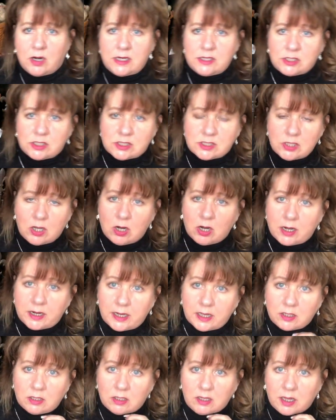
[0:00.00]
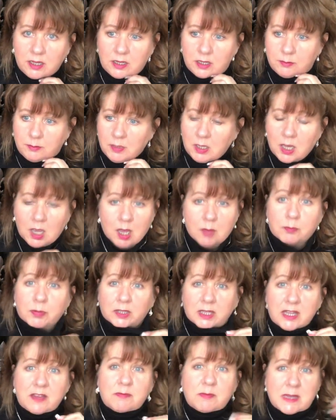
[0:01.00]
gracious, sorry, I look like I'm,
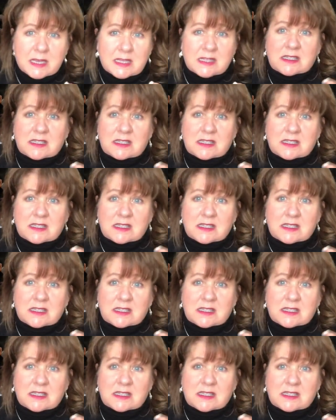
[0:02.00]
believe me,